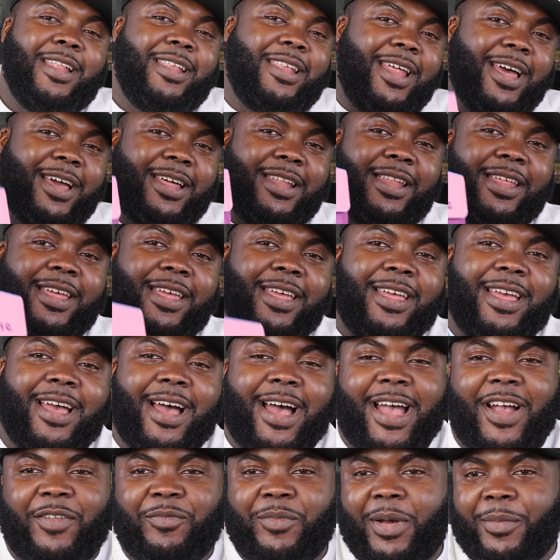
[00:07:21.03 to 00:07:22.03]
Luckily,
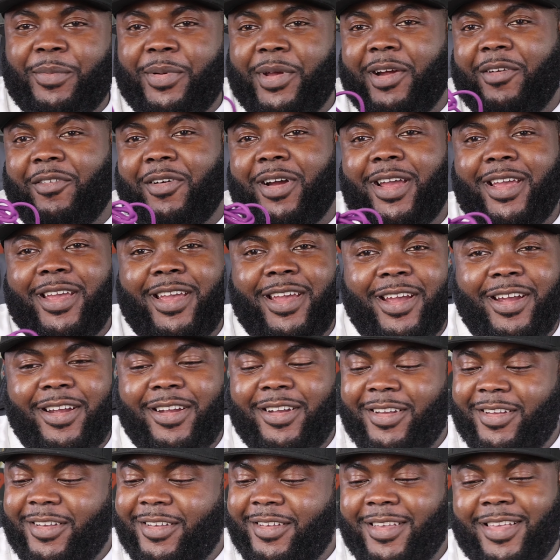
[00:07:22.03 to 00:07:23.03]
I have my pair right
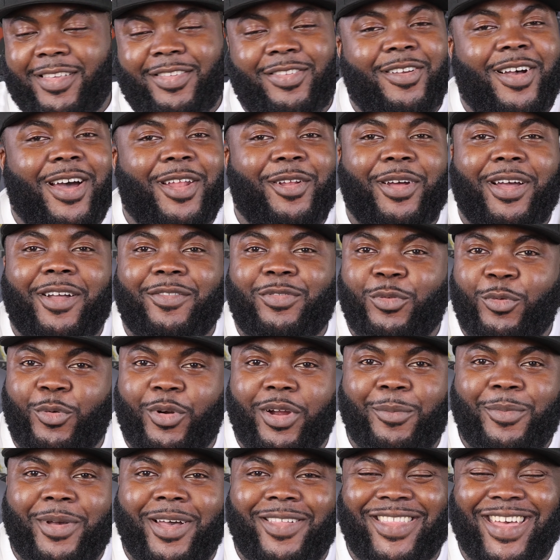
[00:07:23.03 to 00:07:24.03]
here, and so I don't have to
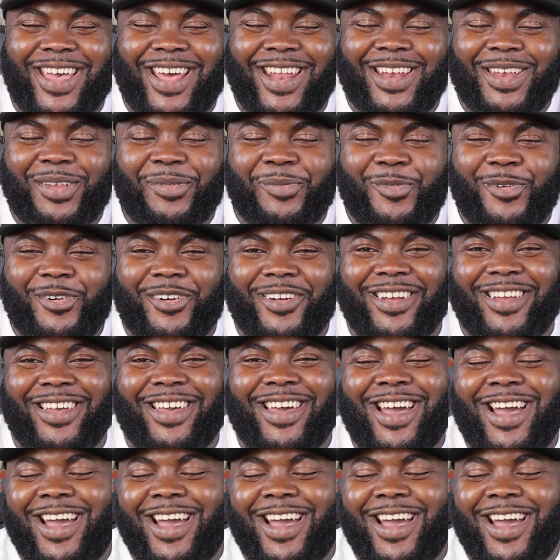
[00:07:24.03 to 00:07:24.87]
worry about that anymore.